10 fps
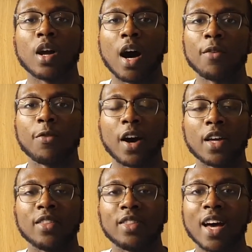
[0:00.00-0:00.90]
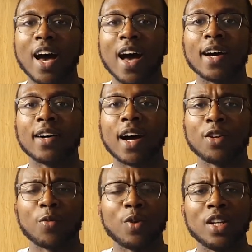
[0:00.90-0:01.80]
I find that I
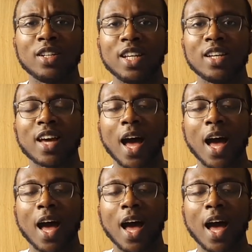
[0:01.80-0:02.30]
don't really need